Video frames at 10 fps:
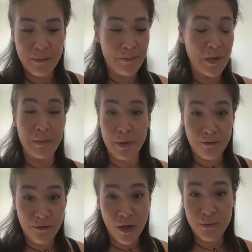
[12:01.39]
the people
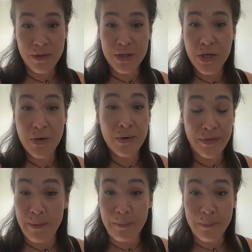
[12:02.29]
involved with the show and
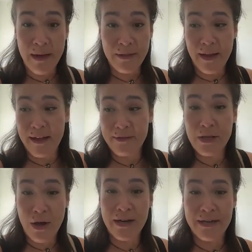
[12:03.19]
the people and
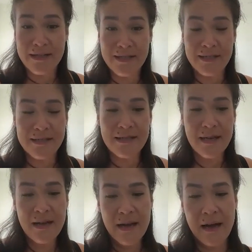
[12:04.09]
the audiences.
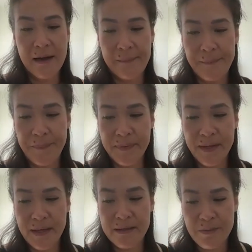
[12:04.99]

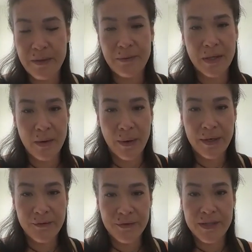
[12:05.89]
It's been really
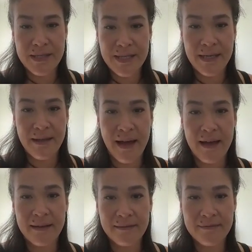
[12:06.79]
wonderful to see
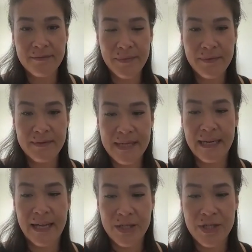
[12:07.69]
that
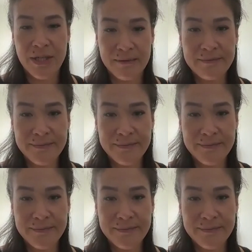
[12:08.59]
dedication.